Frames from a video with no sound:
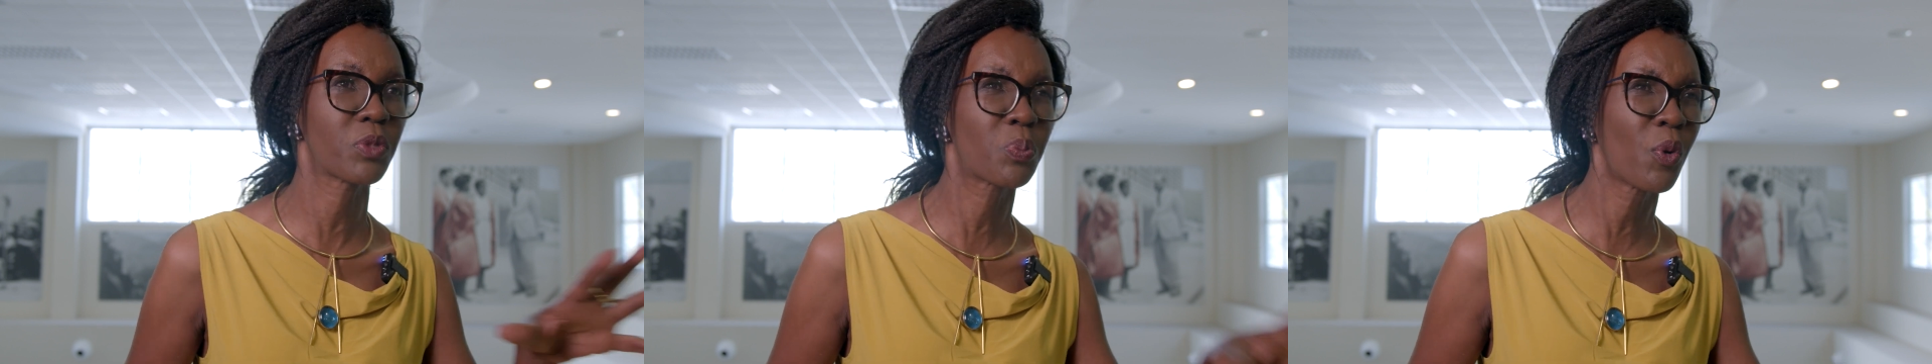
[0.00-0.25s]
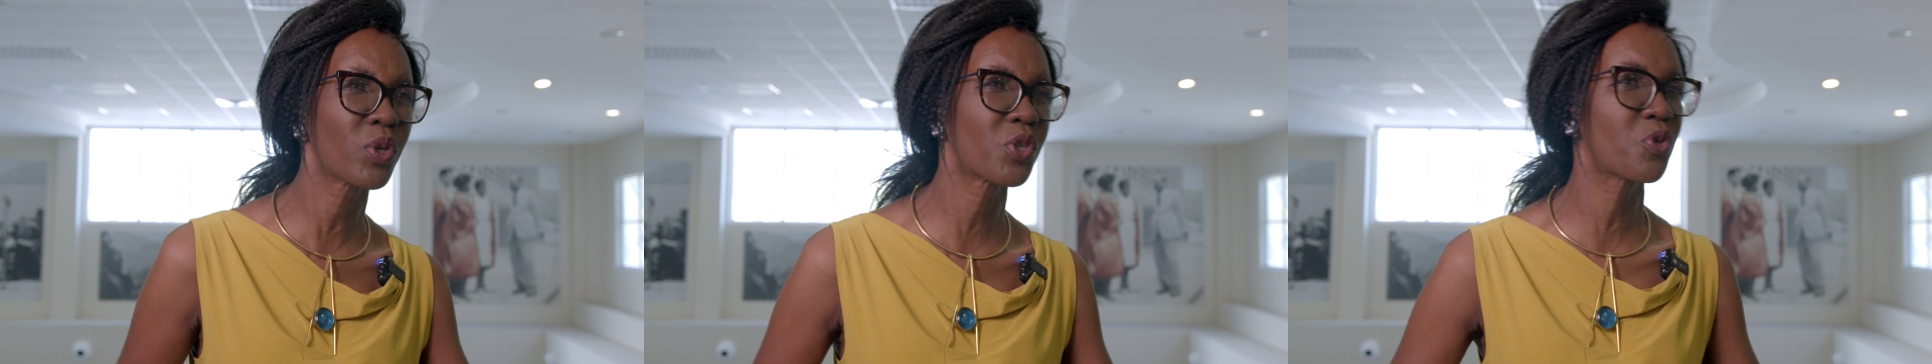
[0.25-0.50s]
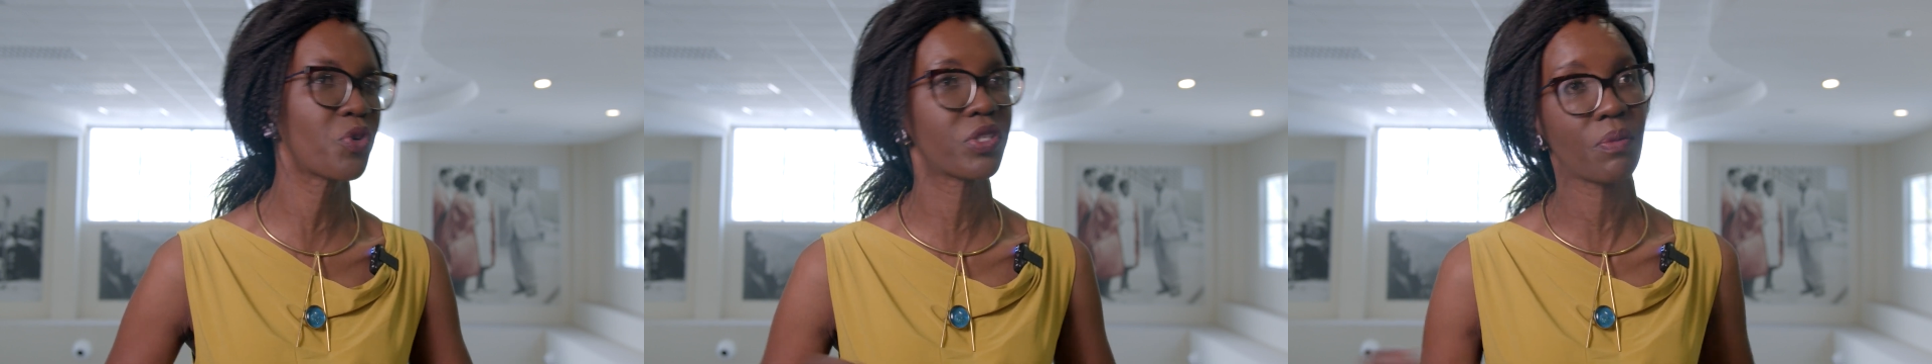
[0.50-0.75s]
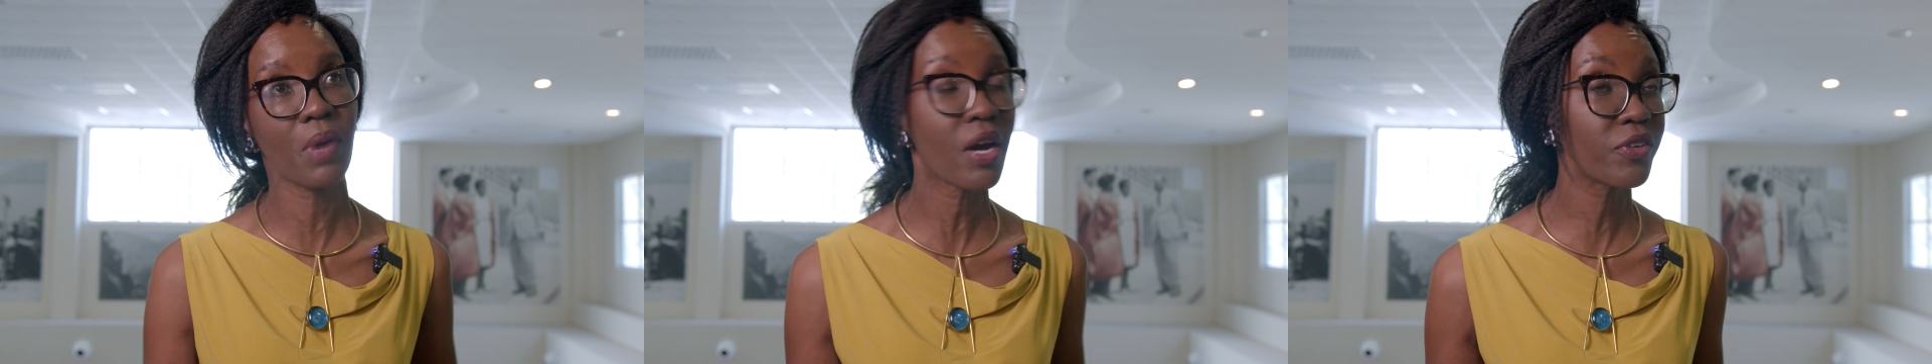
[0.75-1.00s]
sports
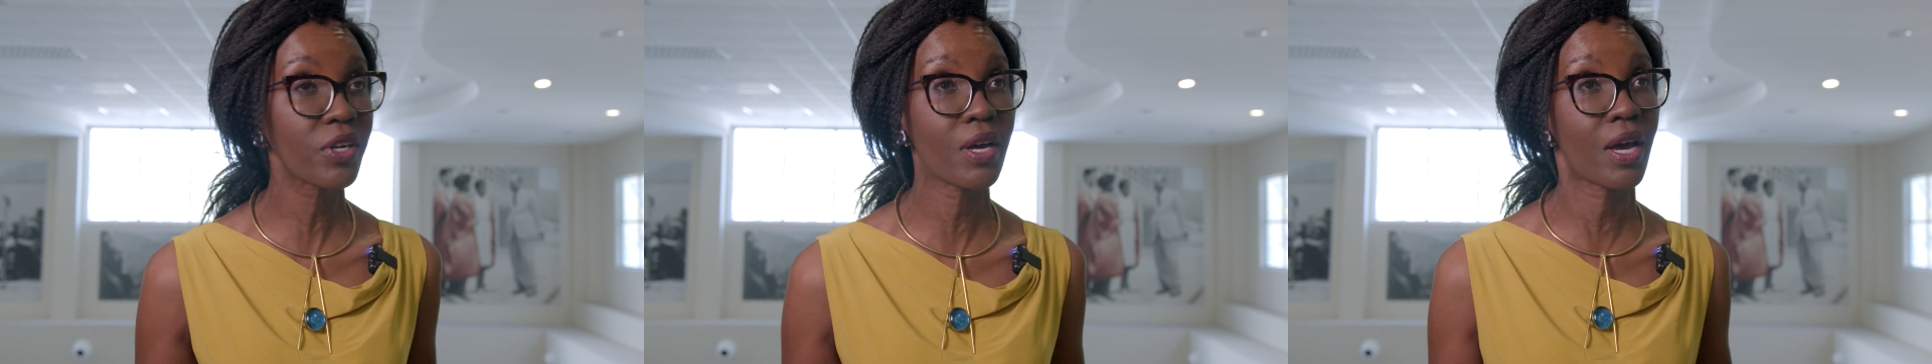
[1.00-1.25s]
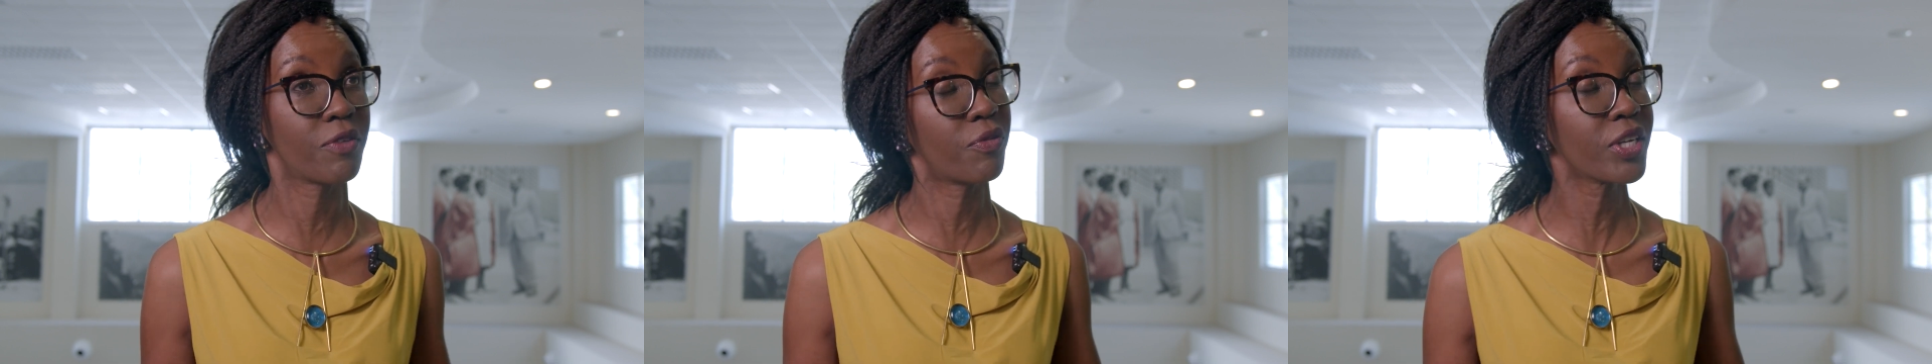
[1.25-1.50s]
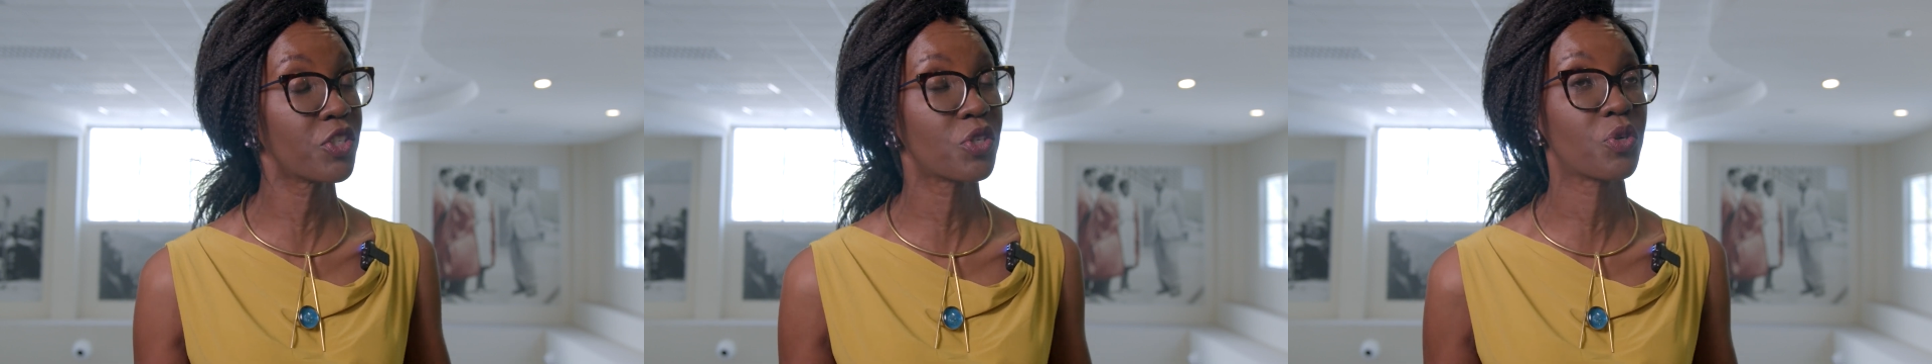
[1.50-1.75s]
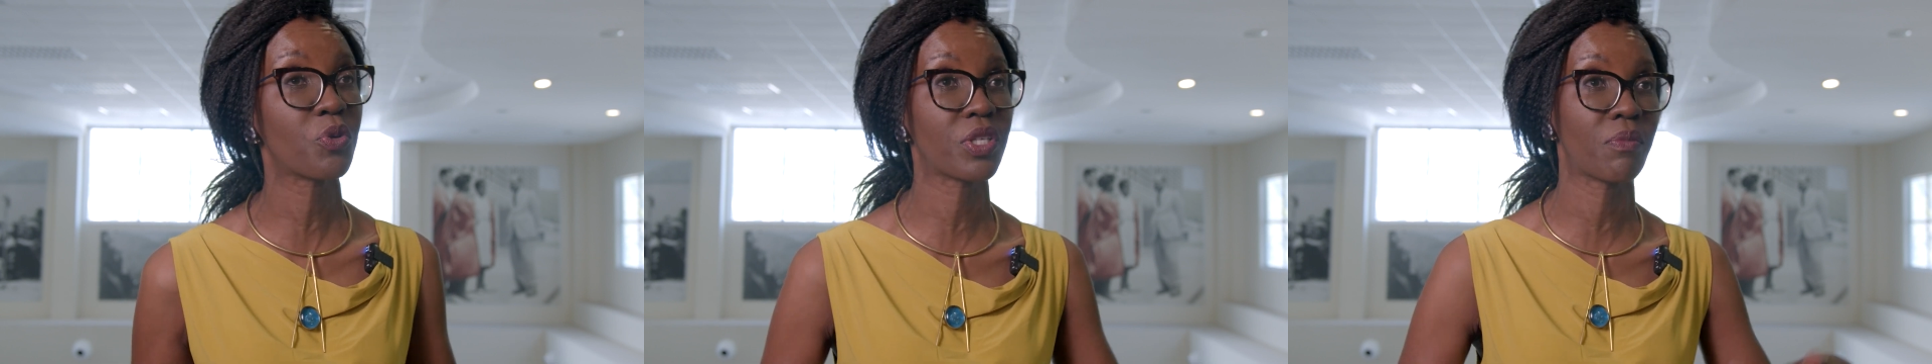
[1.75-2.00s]
tourism, adventure
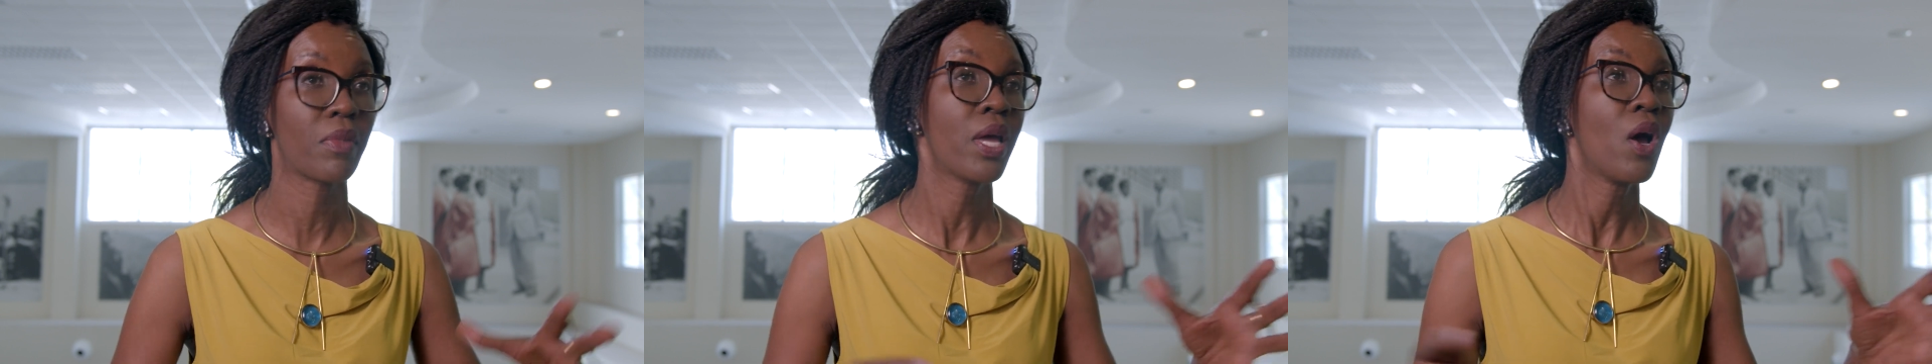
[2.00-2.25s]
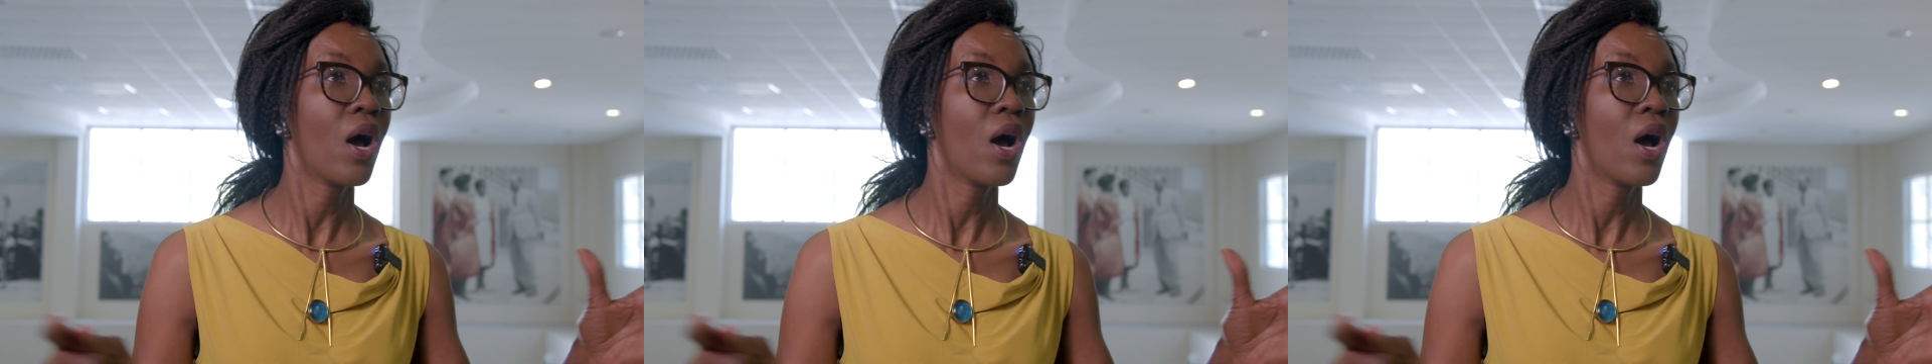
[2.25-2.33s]
tourism,